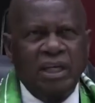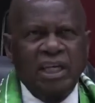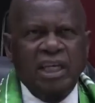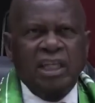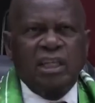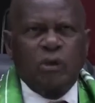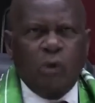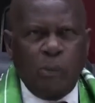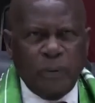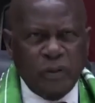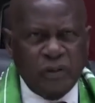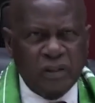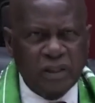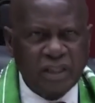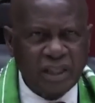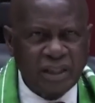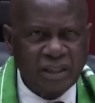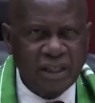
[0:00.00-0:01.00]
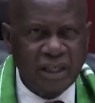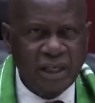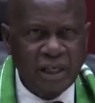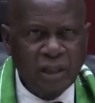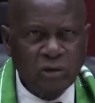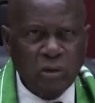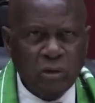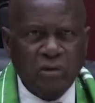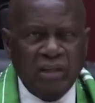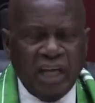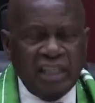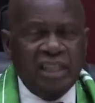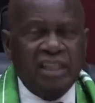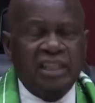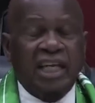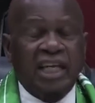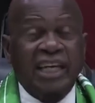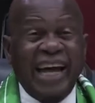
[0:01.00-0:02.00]
in the opposition so that
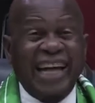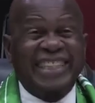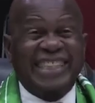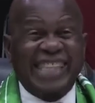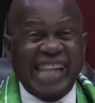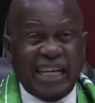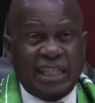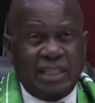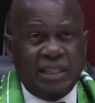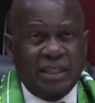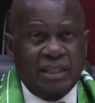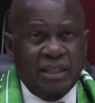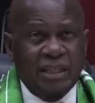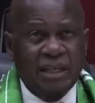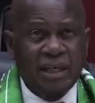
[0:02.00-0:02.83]
it can attract